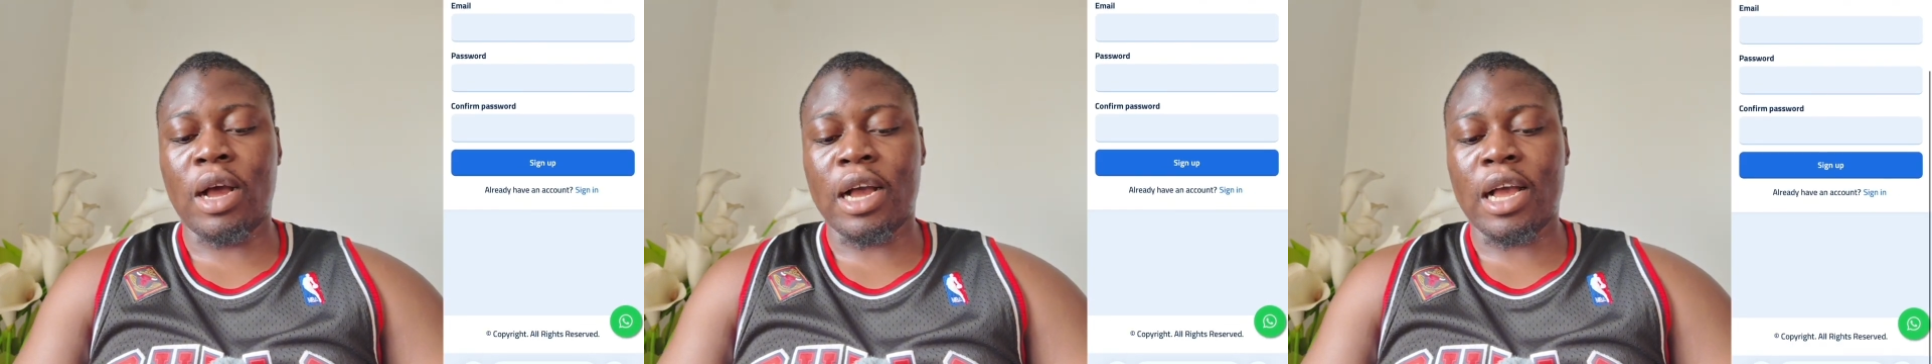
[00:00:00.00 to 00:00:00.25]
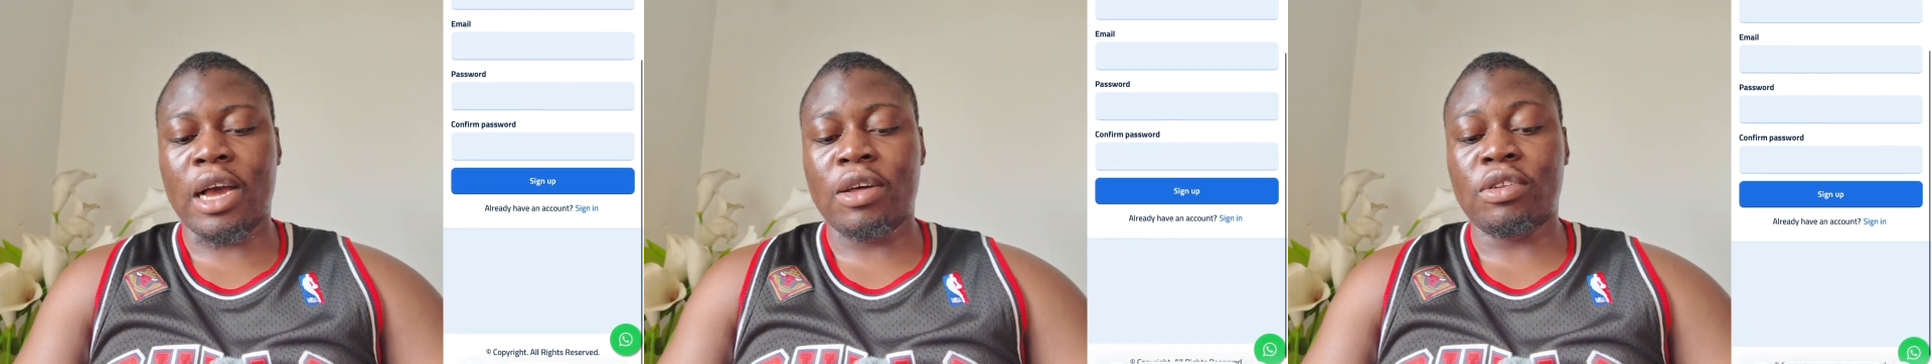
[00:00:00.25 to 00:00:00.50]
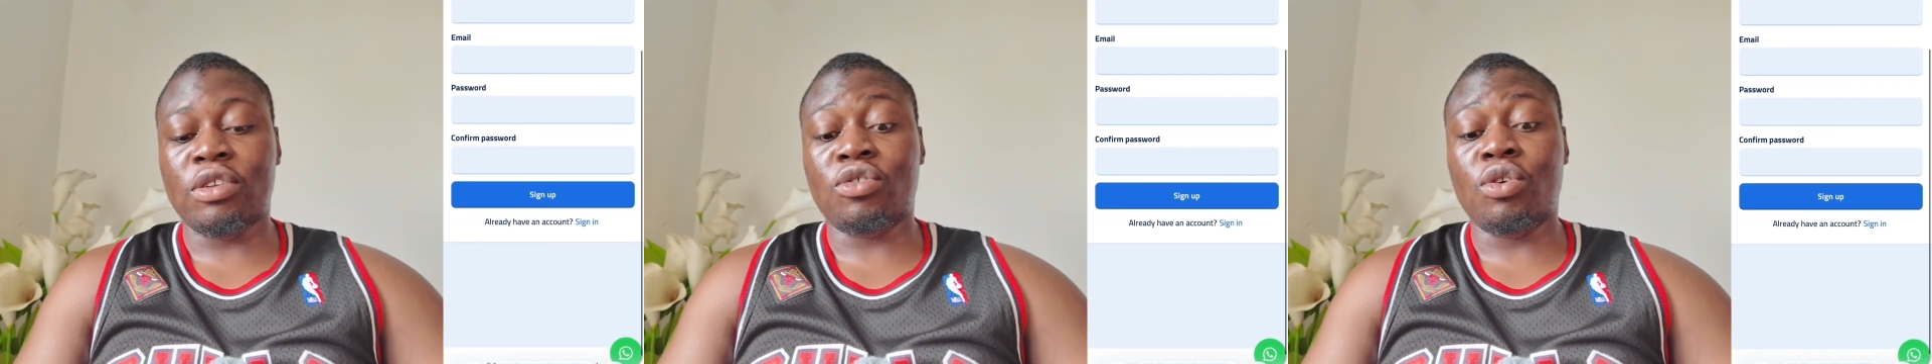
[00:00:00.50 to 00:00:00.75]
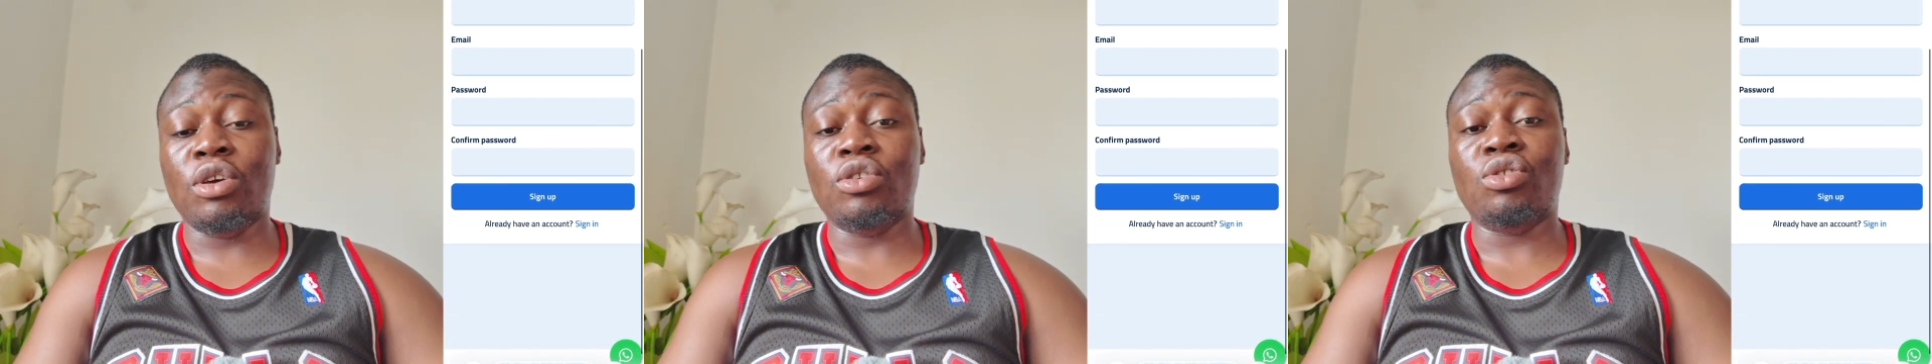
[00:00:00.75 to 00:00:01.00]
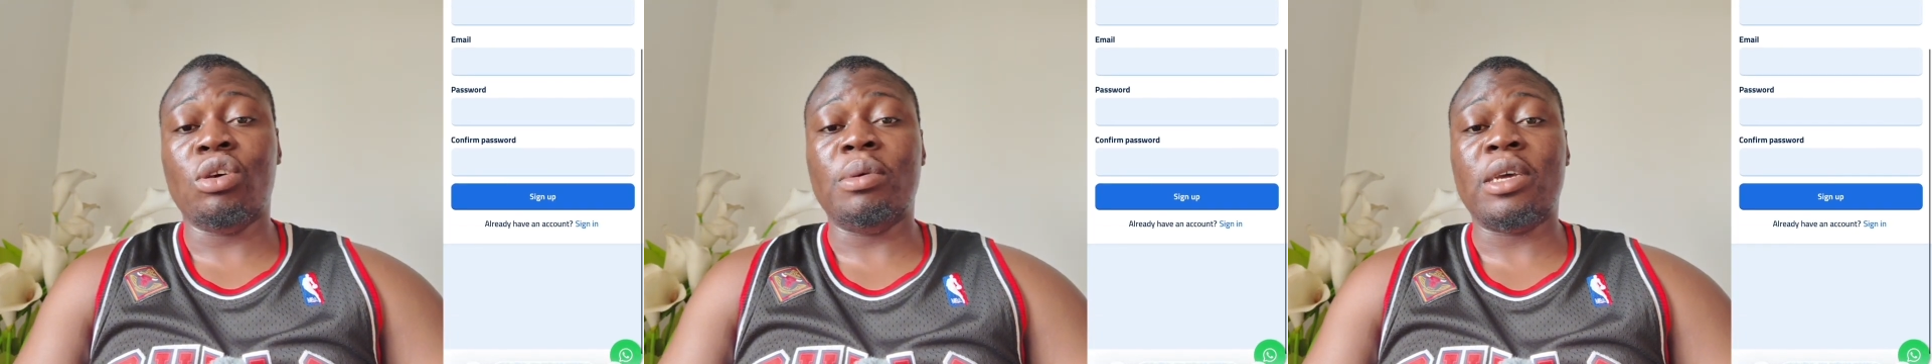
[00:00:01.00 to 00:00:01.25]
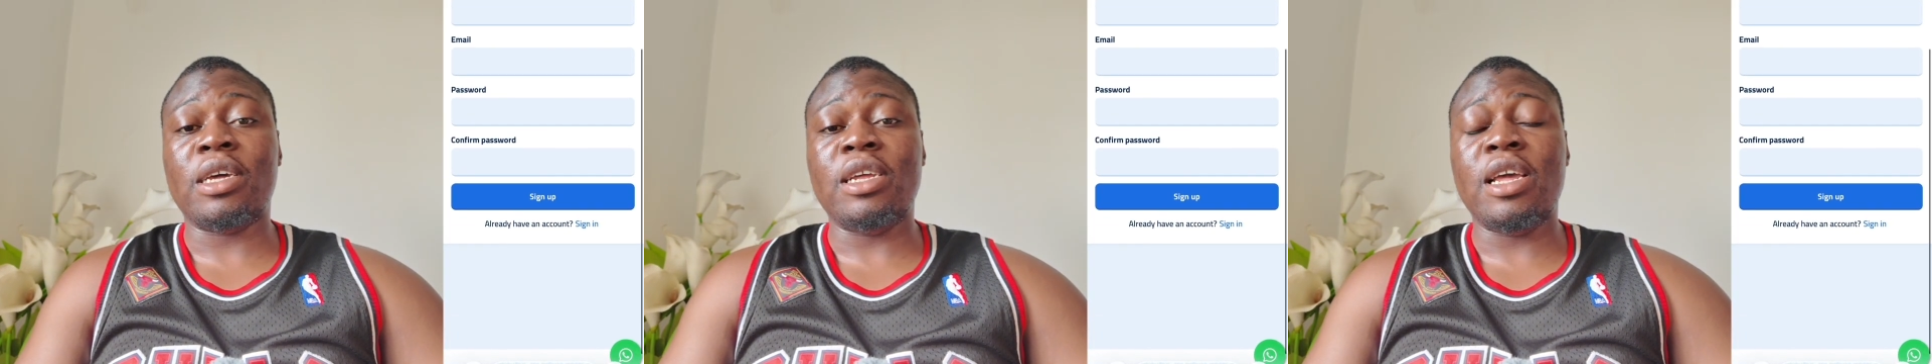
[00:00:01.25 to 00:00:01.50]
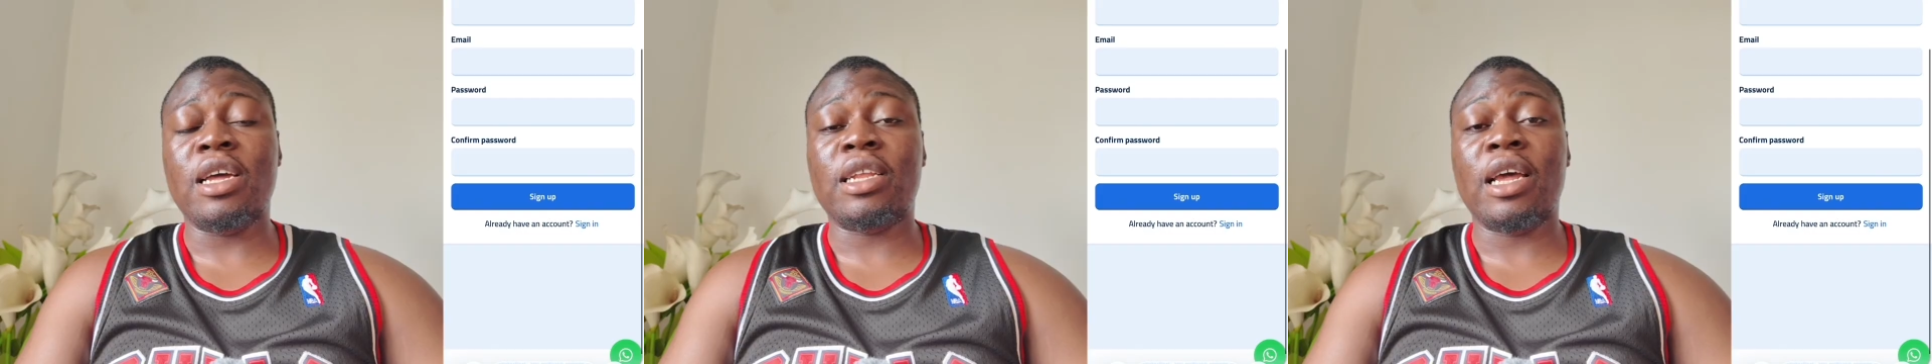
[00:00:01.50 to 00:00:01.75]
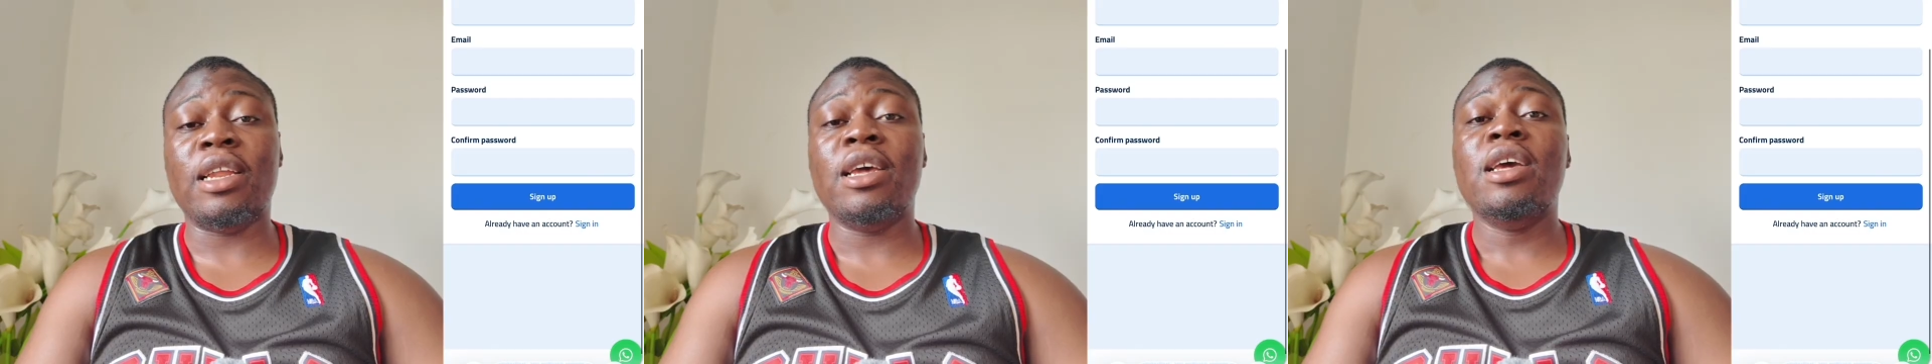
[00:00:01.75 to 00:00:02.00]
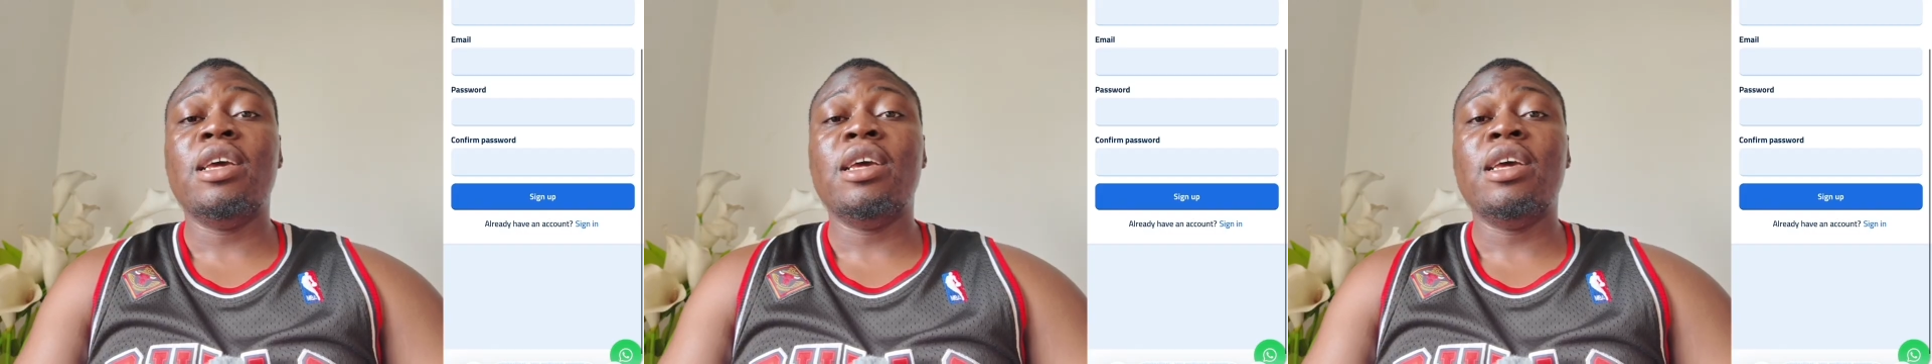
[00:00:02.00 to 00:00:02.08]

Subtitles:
account is going to be created.